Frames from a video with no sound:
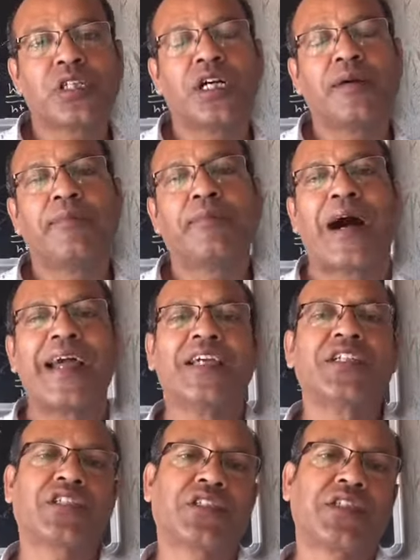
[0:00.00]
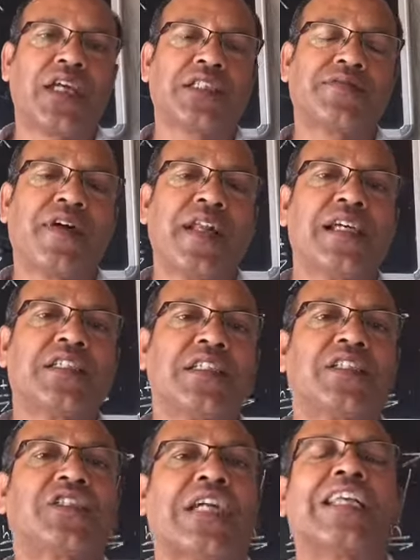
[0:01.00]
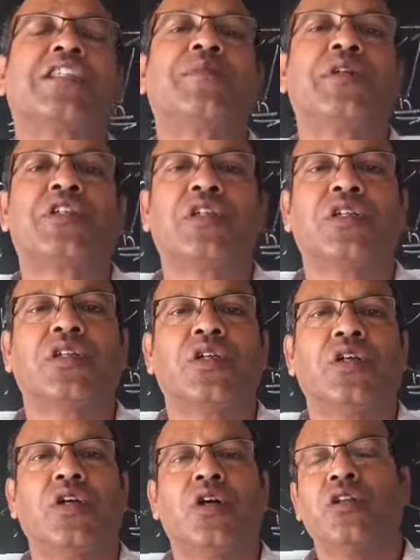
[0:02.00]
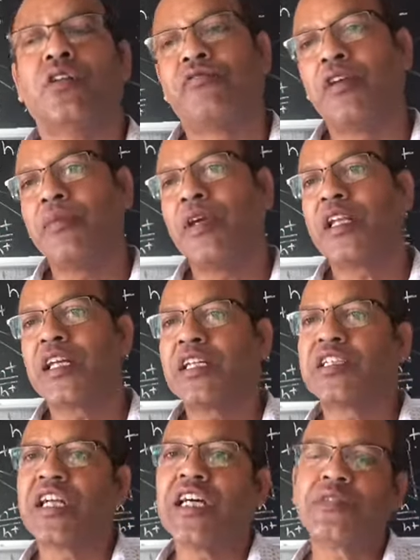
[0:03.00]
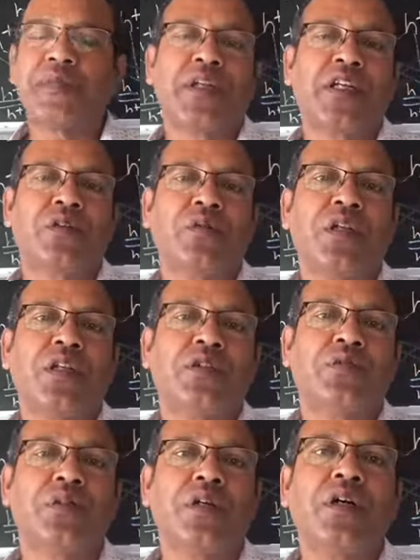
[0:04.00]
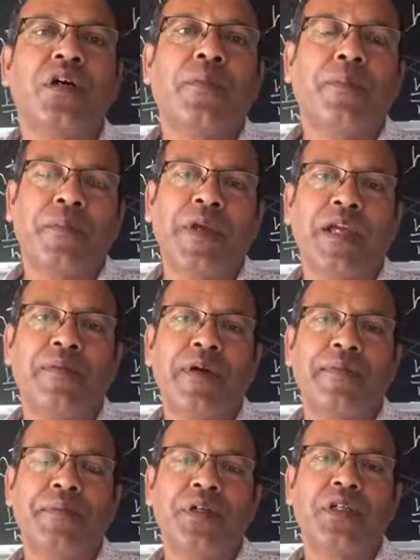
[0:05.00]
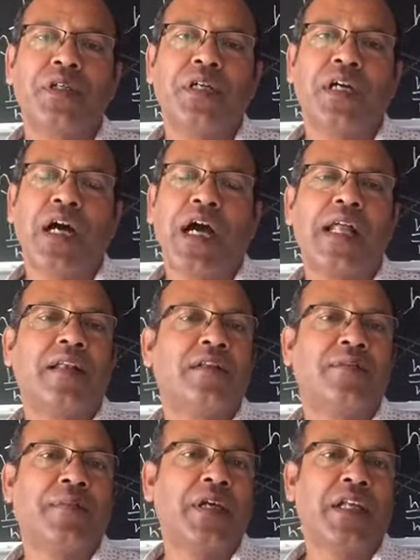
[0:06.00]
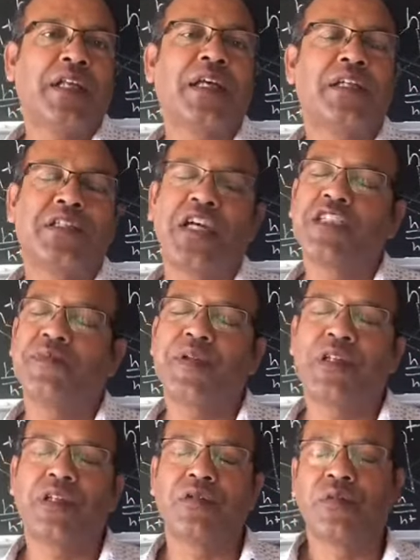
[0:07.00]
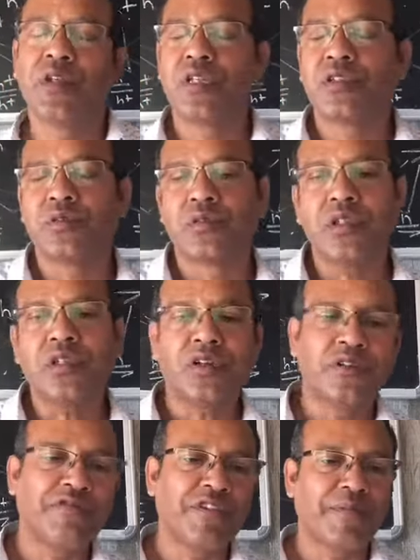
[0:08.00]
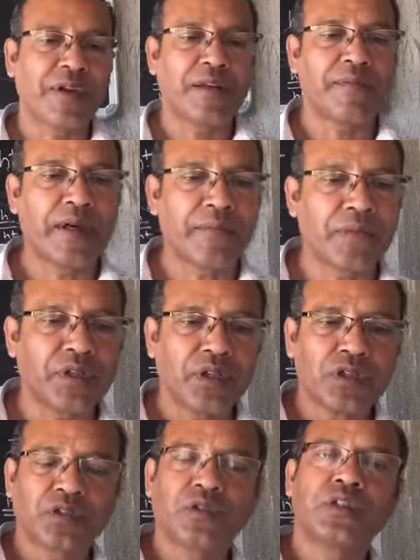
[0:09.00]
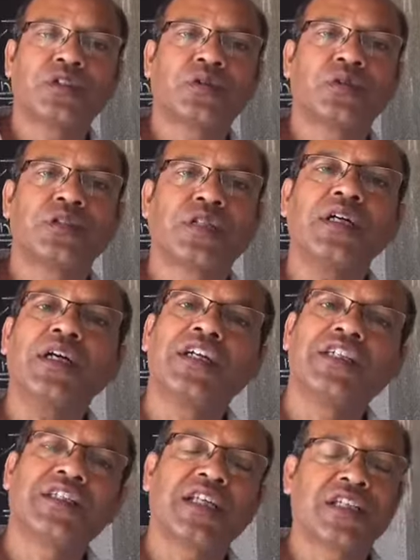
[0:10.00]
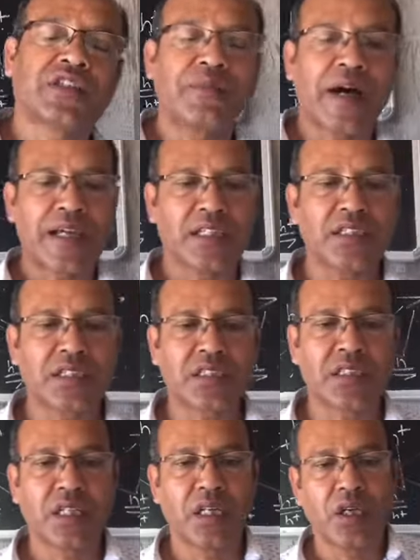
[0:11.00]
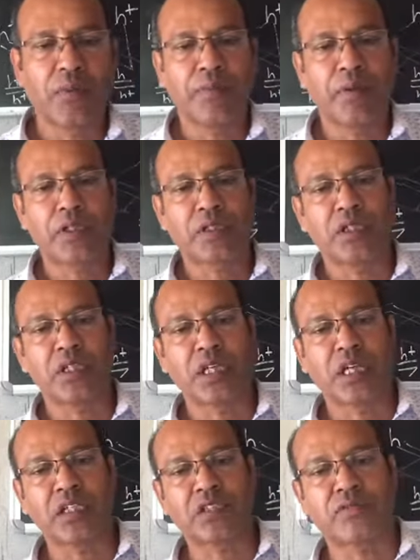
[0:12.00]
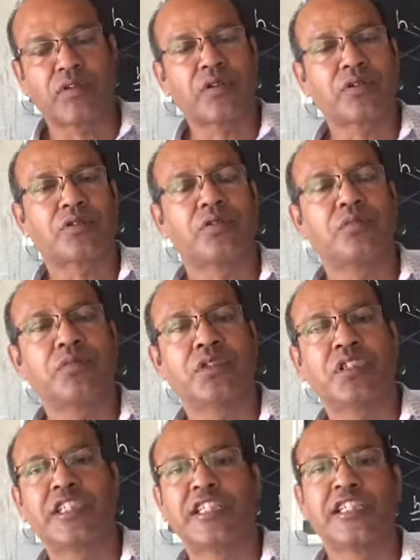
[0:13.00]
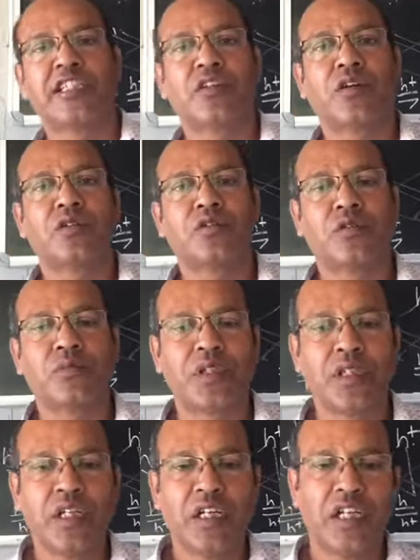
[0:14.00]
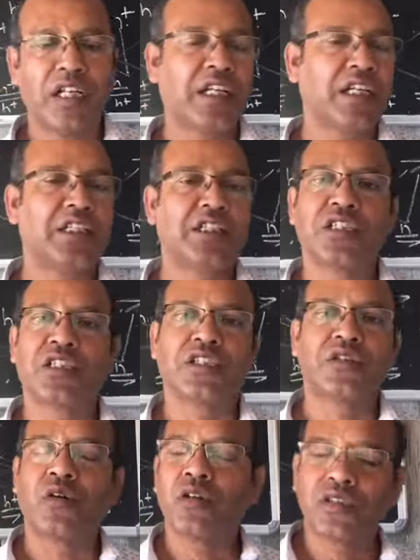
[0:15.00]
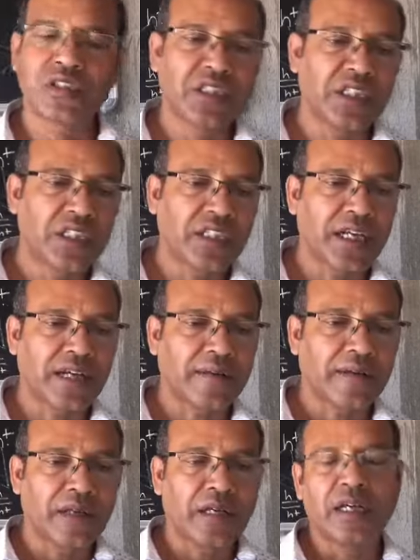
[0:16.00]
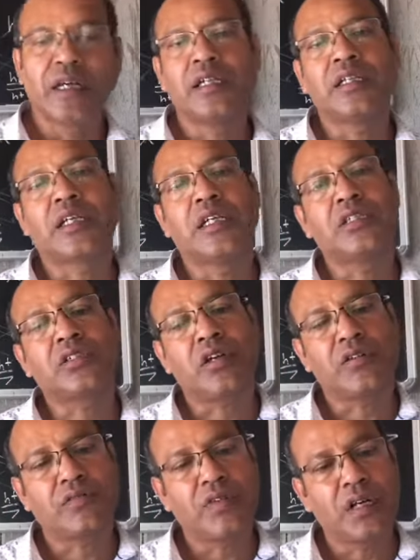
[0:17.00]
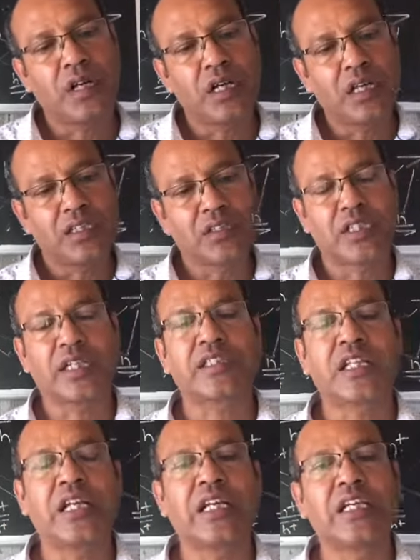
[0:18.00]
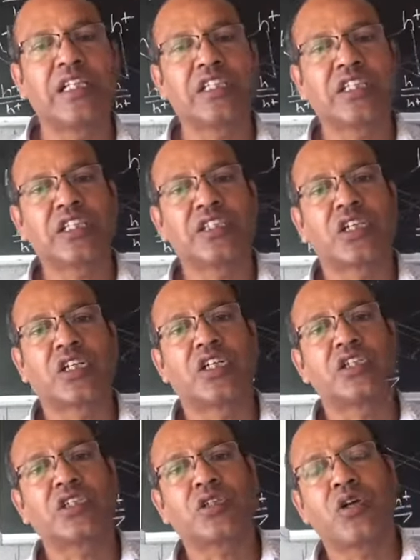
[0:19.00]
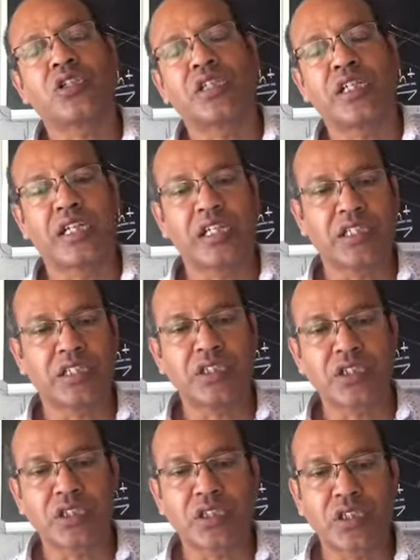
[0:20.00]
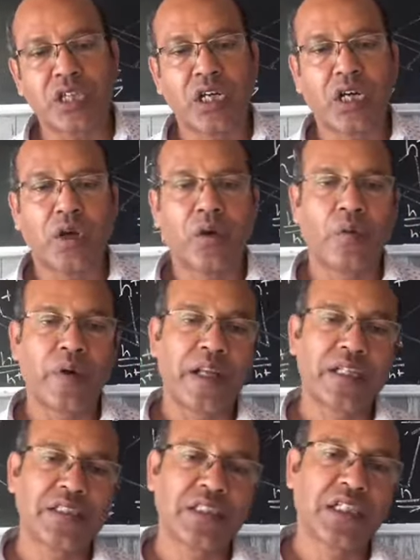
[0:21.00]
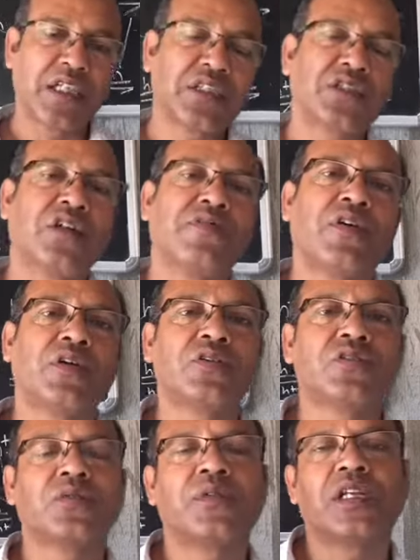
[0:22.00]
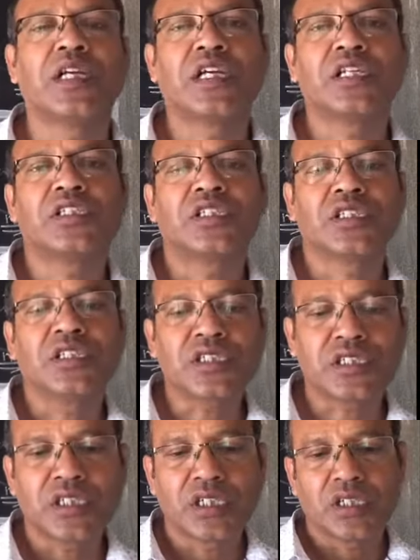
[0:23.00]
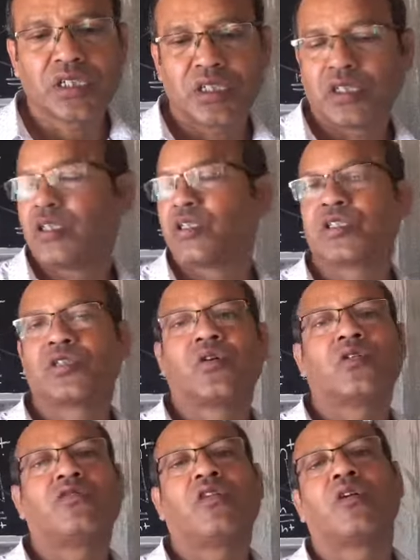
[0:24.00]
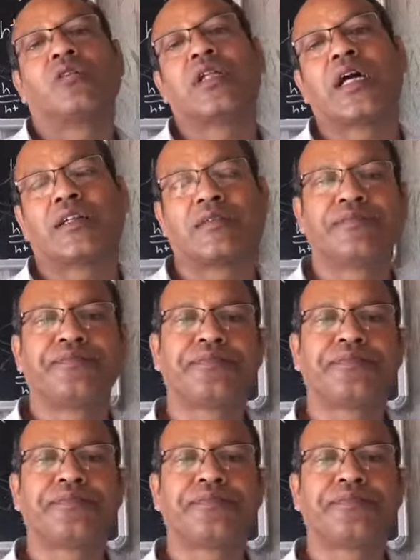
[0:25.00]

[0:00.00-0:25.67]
a bias as far as its transmission. The female can transmit it only to the male member, and the male can transmit it only to the female member. So it shows a sex bias. But in the case of autosomes, it is autosomal linkage, it is not seen. In the case of sex linkage, it is a crisscross inheritance, whereas in the case of autosomal linkage, it does not follow that.